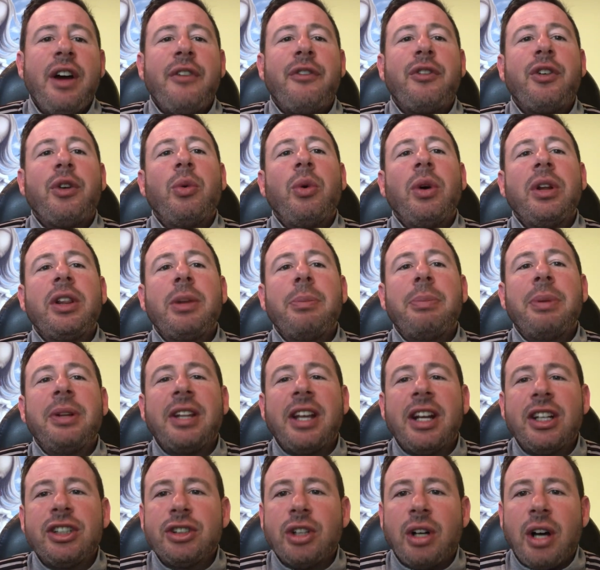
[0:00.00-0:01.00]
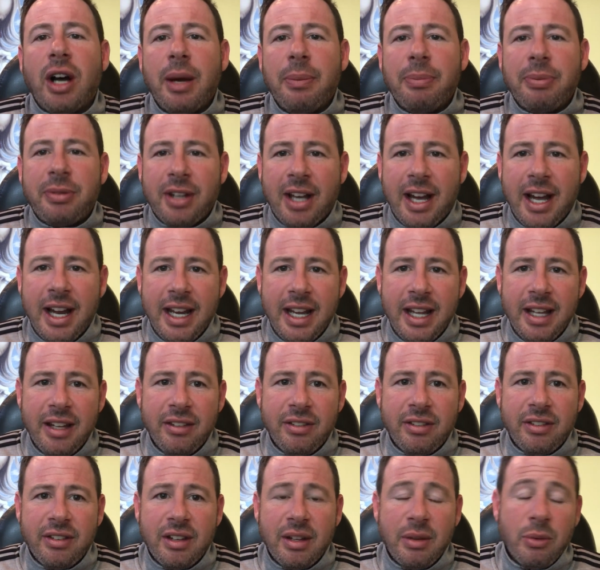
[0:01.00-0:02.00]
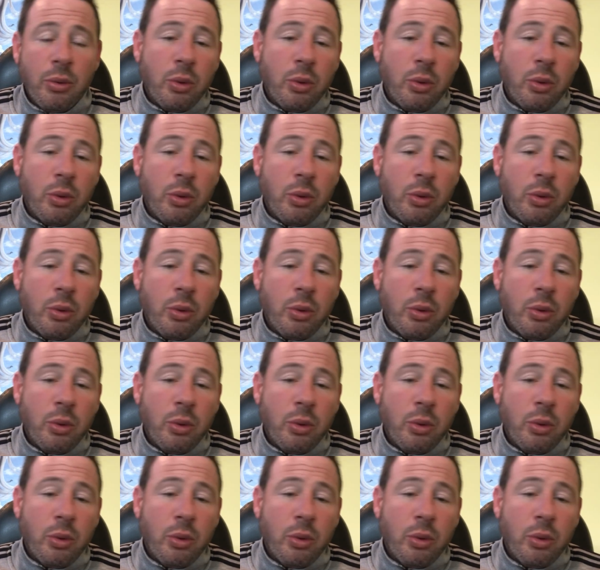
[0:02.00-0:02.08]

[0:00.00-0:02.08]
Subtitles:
for what the potential upside is,